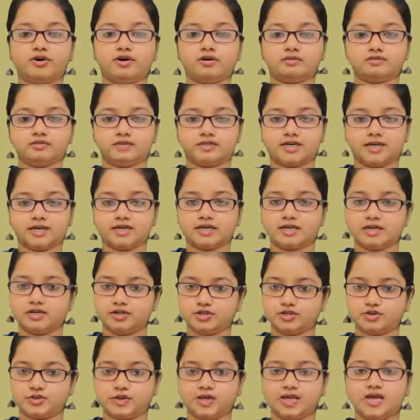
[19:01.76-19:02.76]
of the
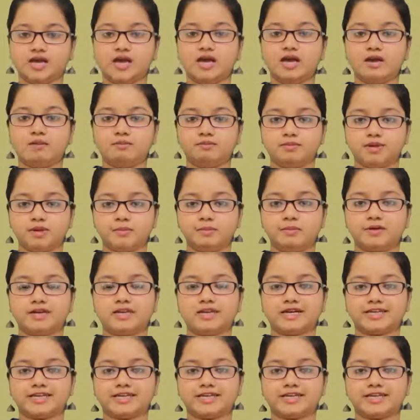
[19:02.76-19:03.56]
country, people